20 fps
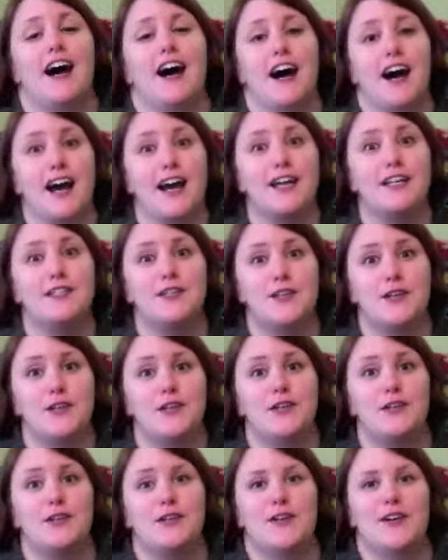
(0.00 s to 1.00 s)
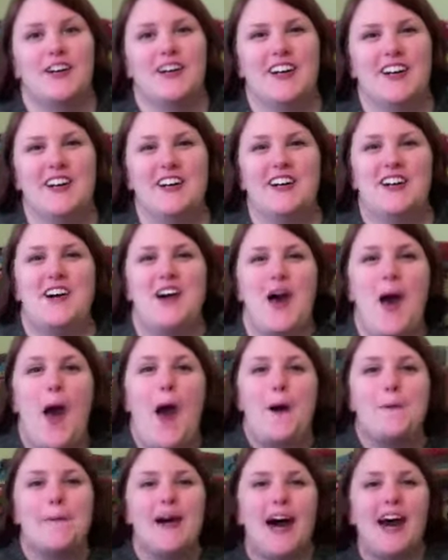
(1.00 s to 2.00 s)
I too
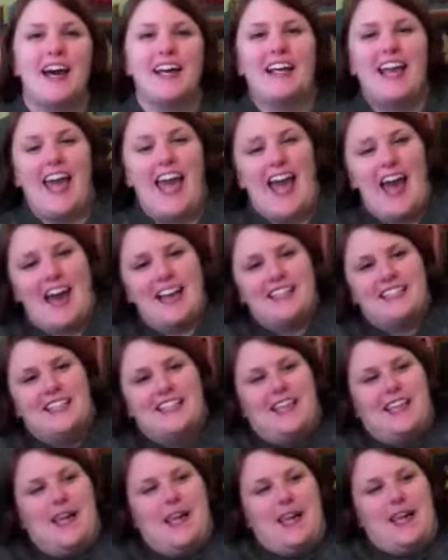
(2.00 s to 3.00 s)
podcast